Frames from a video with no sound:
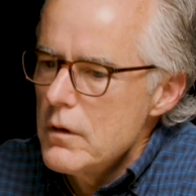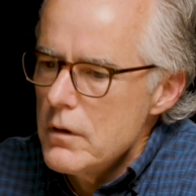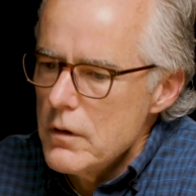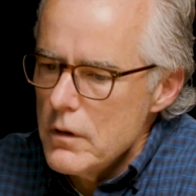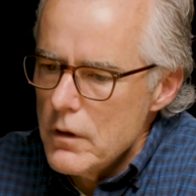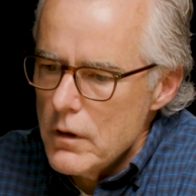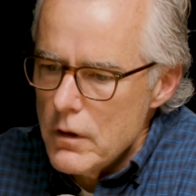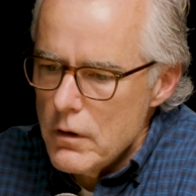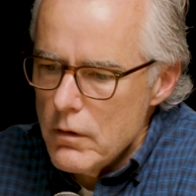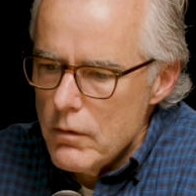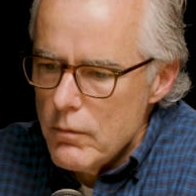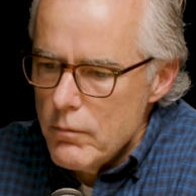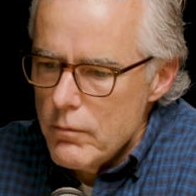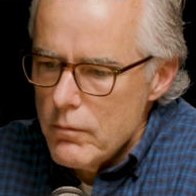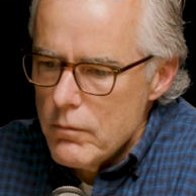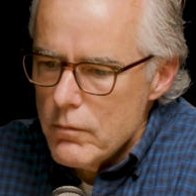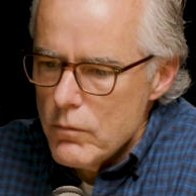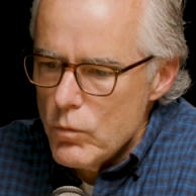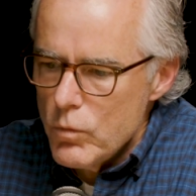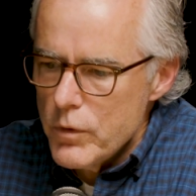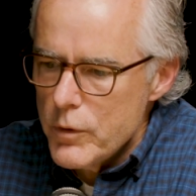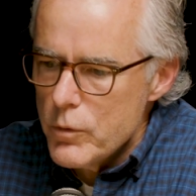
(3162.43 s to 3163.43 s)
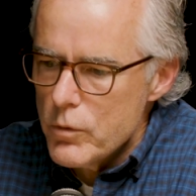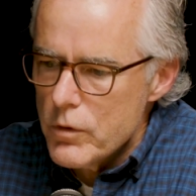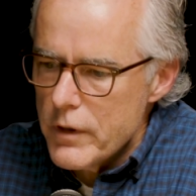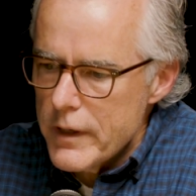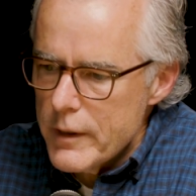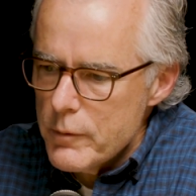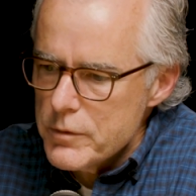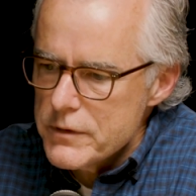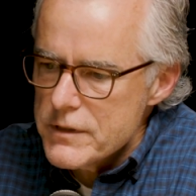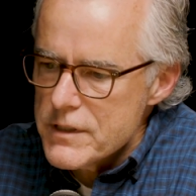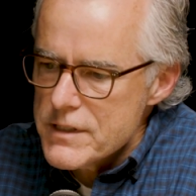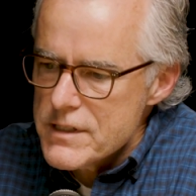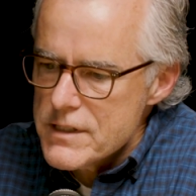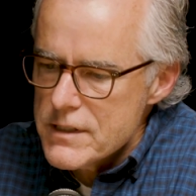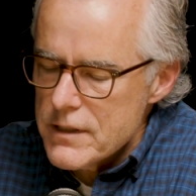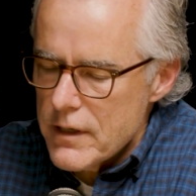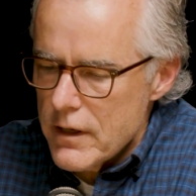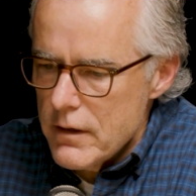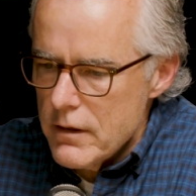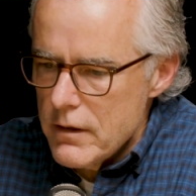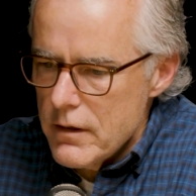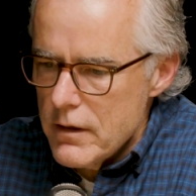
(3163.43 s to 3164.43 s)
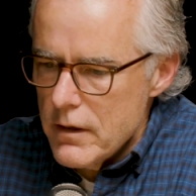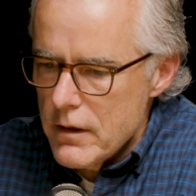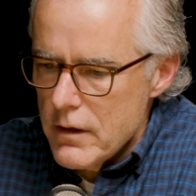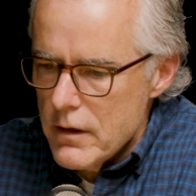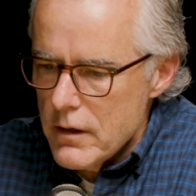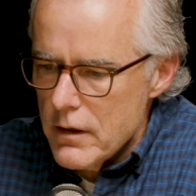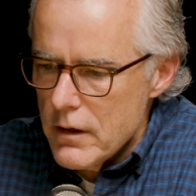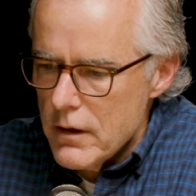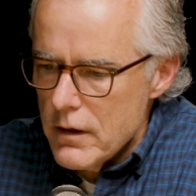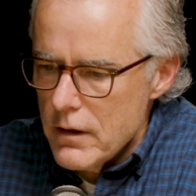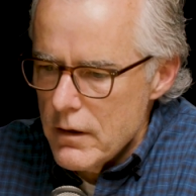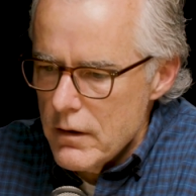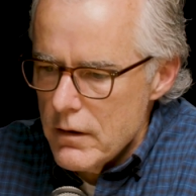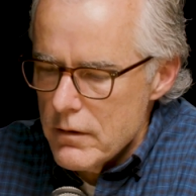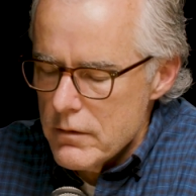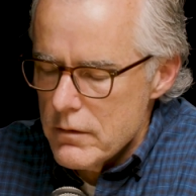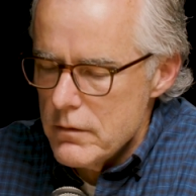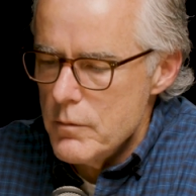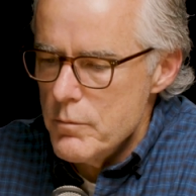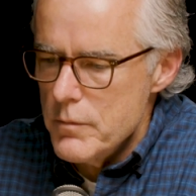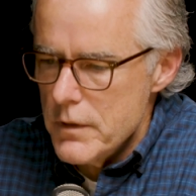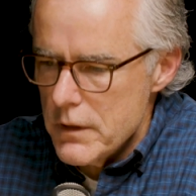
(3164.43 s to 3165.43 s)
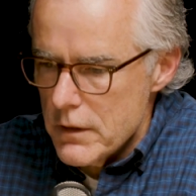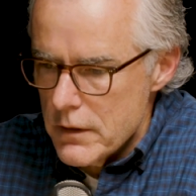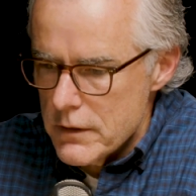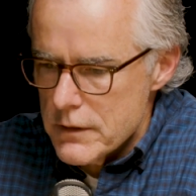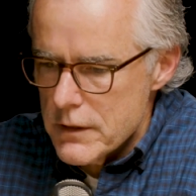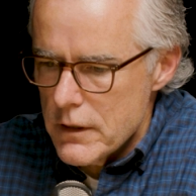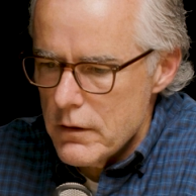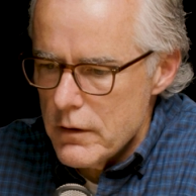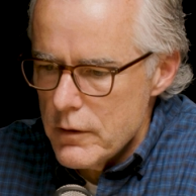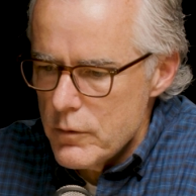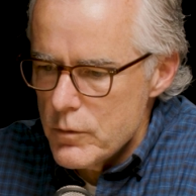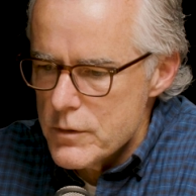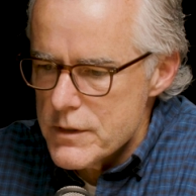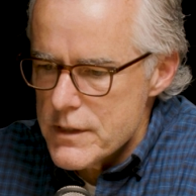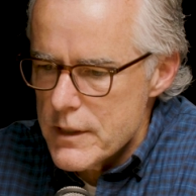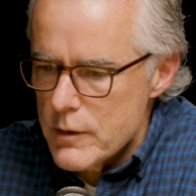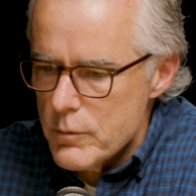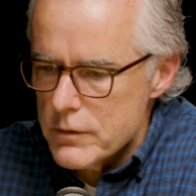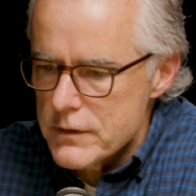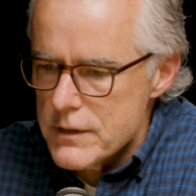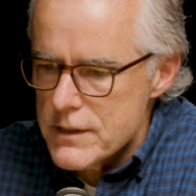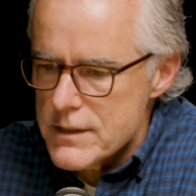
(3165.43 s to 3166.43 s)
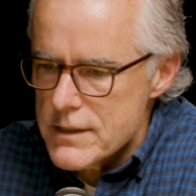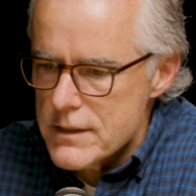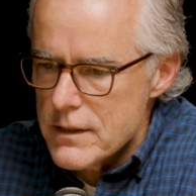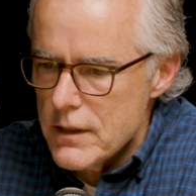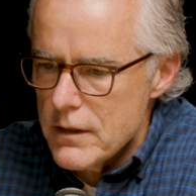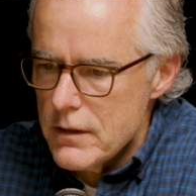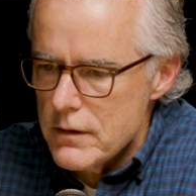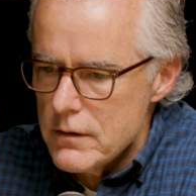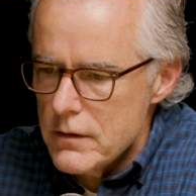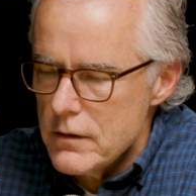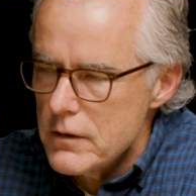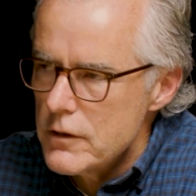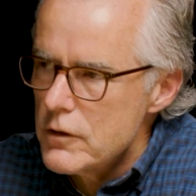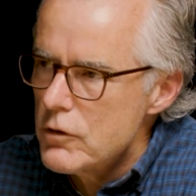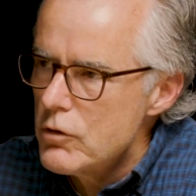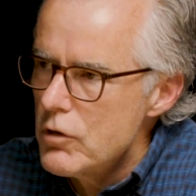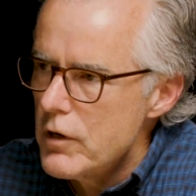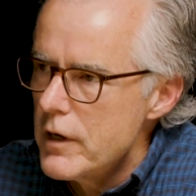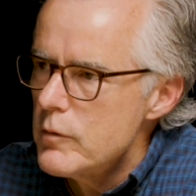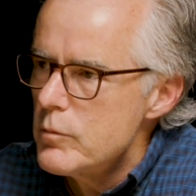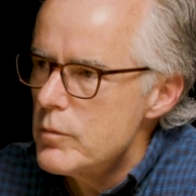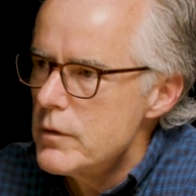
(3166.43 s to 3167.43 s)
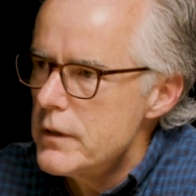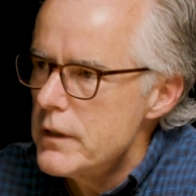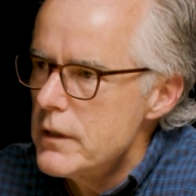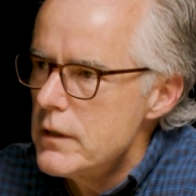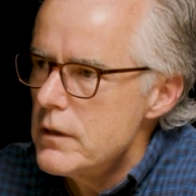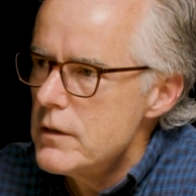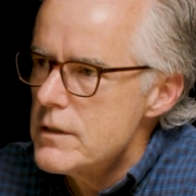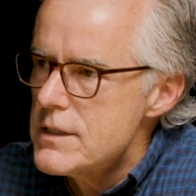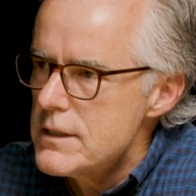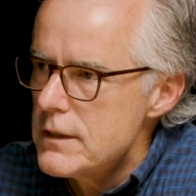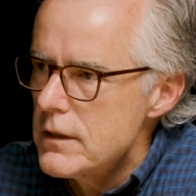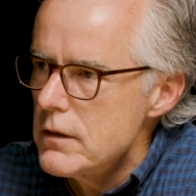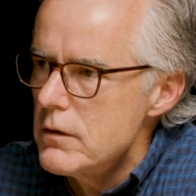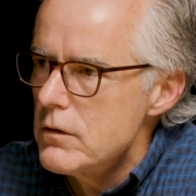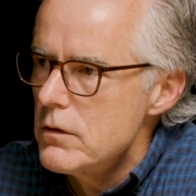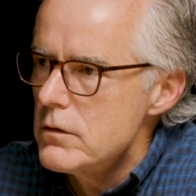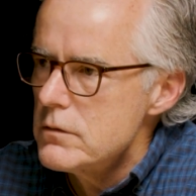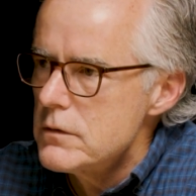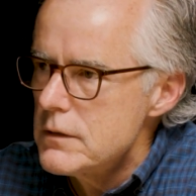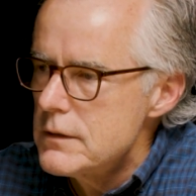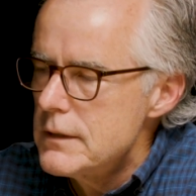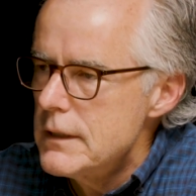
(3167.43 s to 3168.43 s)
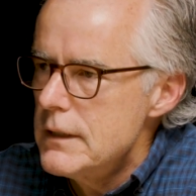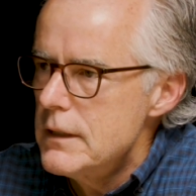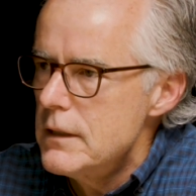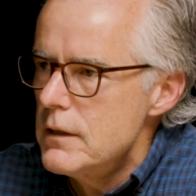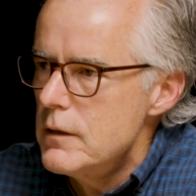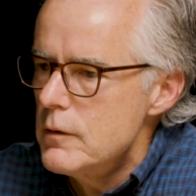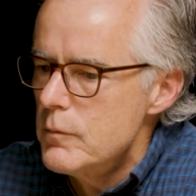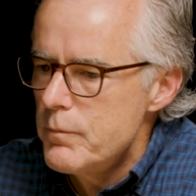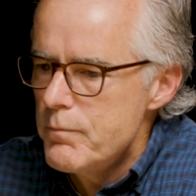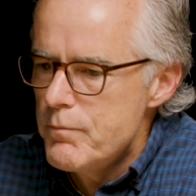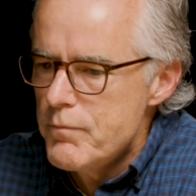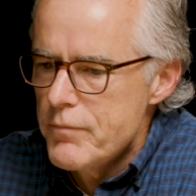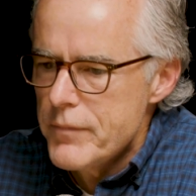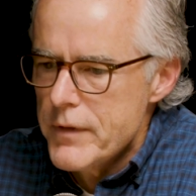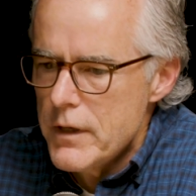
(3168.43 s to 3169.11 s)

We were able to send, the military was able to send an incredibly skilled team